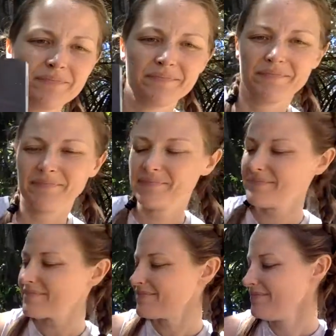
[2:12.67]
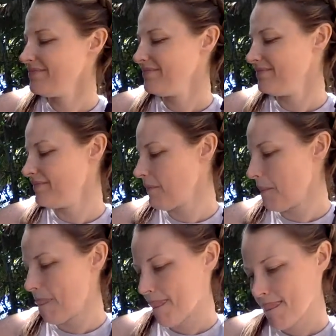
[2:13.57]

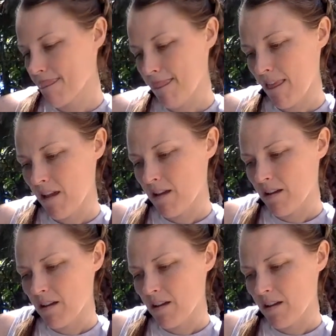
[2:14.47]
(silence)